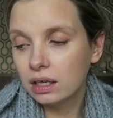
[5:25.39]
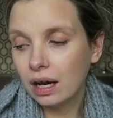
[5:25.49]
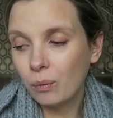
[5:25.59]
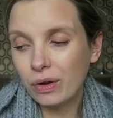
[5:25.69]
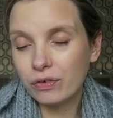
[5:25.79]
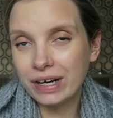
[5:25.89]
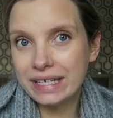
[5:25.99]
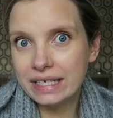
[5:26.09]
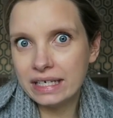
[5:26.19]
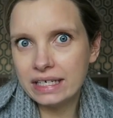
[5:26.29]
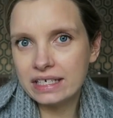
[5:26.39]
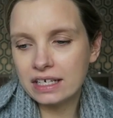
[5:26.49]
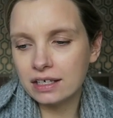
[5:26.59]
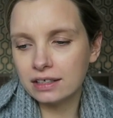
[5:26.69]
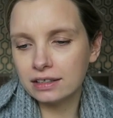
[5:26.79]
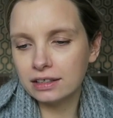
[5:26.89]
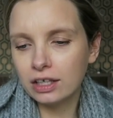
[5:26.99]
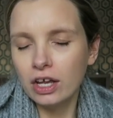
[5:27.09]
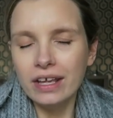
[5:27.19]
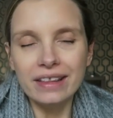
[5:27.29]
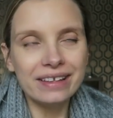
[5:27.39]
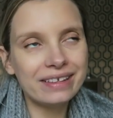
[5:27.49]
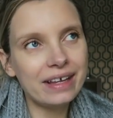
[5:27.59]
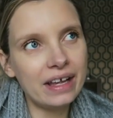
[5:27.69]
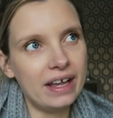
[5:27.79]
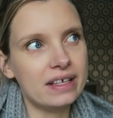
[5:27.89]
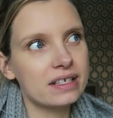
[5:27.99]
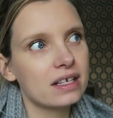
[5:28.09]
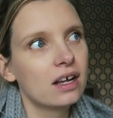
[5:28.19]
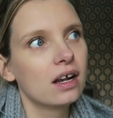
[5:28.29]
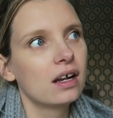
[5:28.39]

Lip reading: and whether I need. The thing is,